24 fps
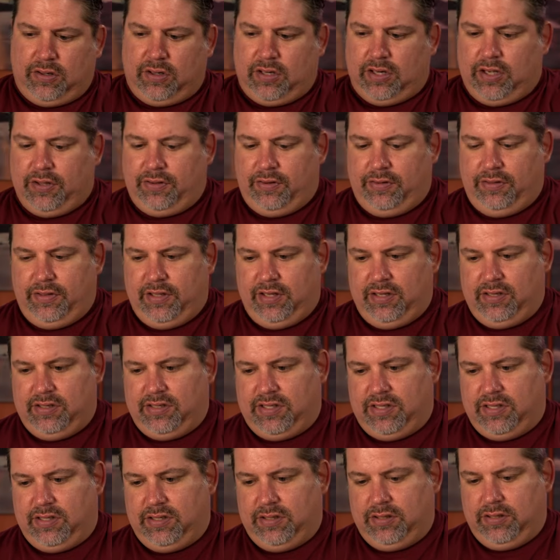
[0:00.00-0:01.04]
Are other
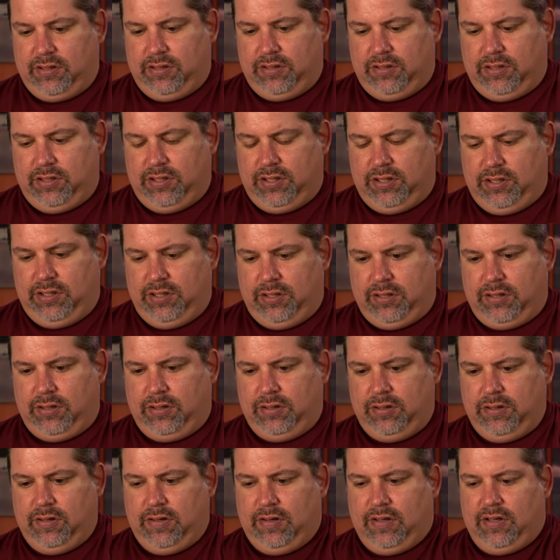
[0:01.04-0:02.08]
things in here?
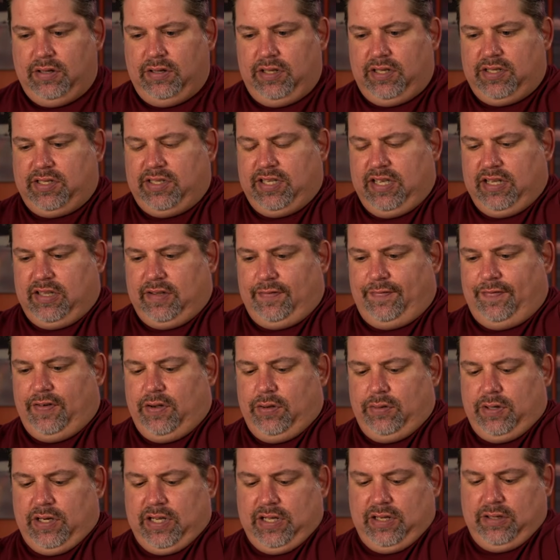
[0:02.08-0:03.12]
Let's take the
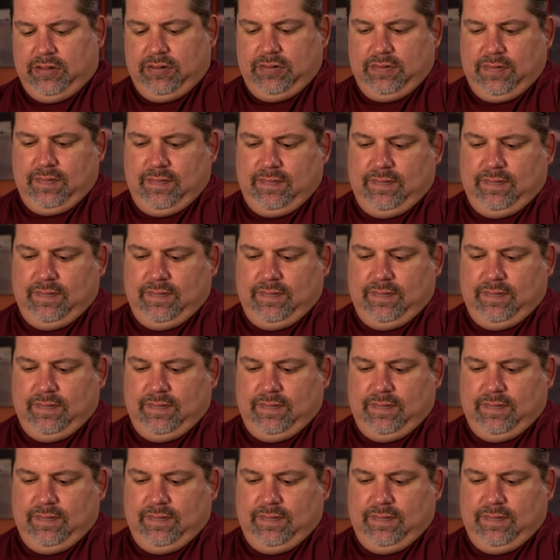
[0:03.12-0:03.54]
phone out.